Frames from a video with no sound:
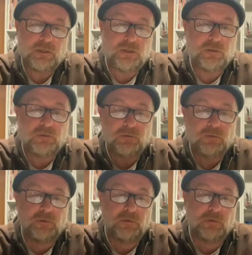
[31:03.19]

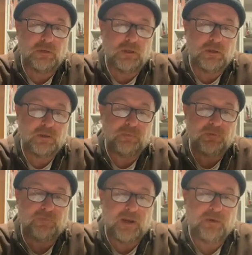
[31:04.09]
let me
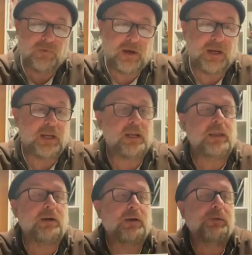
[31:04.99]
find where I get,
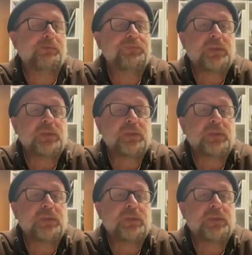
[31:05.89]
there you go.